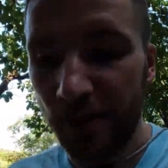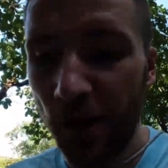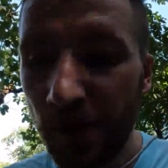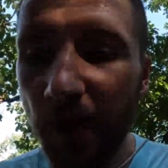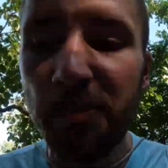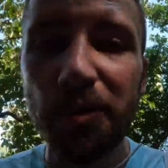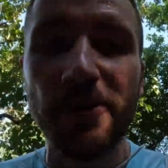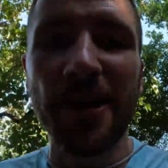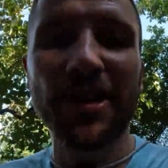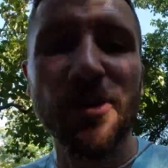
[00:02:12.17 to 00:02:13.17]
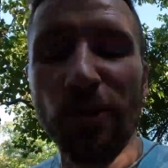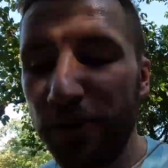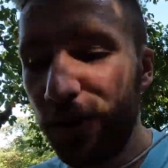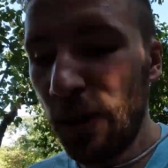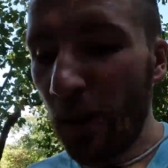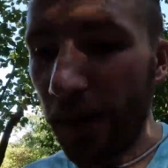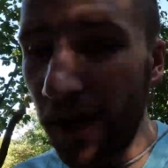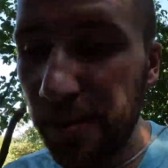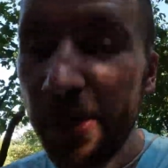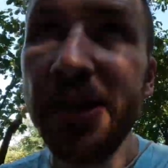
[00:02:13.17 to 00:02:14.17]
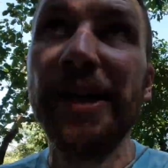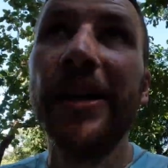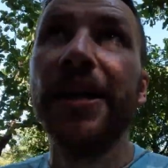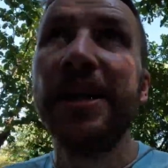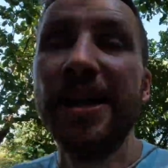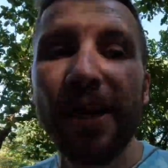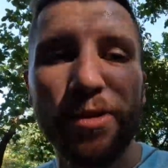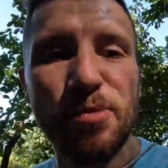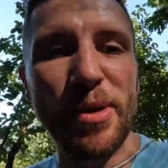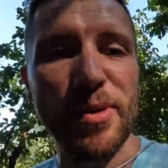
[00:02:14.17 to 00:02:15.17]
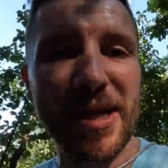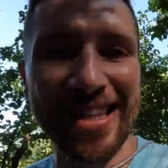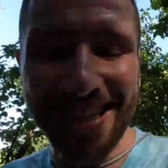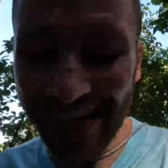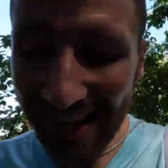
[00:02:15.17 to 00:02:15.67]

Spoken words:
So, a couple of facts whilst you're on the way up. It was built in the